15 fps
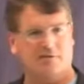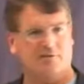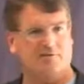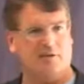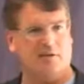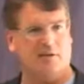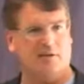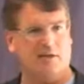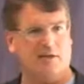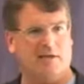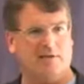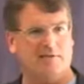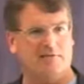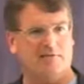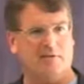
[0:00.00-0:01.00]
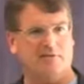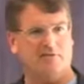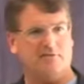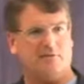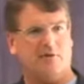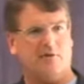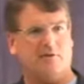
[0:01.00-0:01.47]
Just like Lincoln
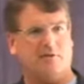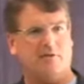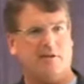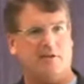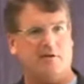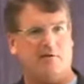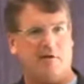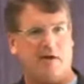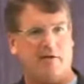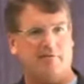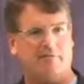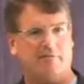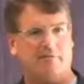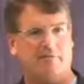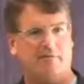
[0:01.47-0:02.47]
censored all the telegraph